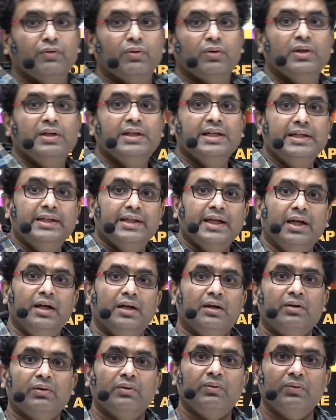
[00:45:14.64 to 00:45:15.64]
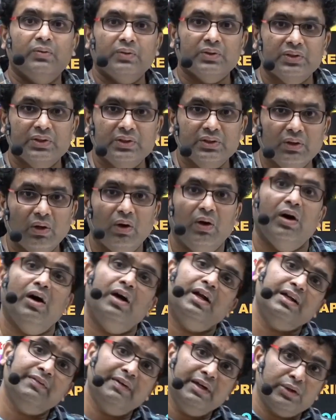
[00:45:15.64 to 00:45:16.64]
detailed course or
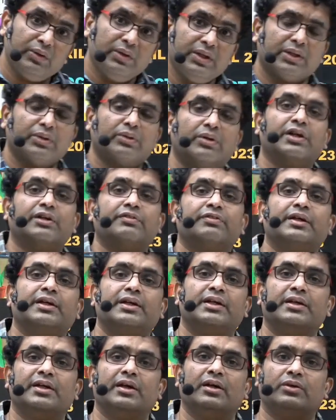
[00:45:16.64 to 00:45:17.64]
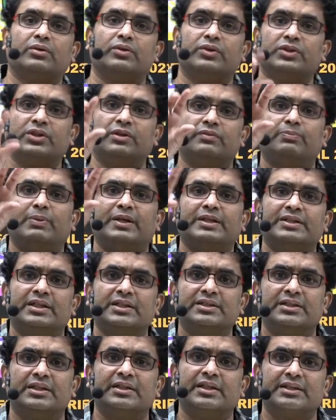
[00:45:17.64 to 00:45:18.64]
even 2025 detailed course, you have
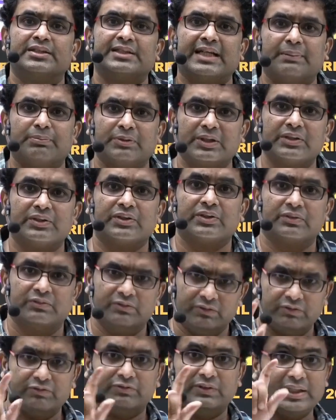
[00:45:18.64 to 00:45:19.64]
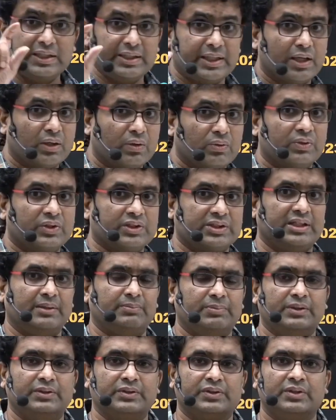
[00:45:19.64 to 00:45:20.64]
purchased certain chapters, detailed course
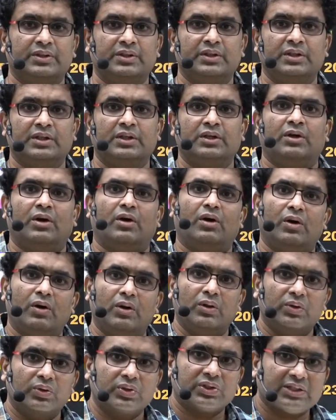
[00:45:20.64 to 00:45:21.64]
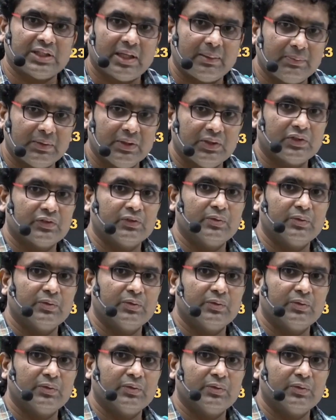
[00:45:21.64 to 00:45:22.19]
chapters. All those chapters would be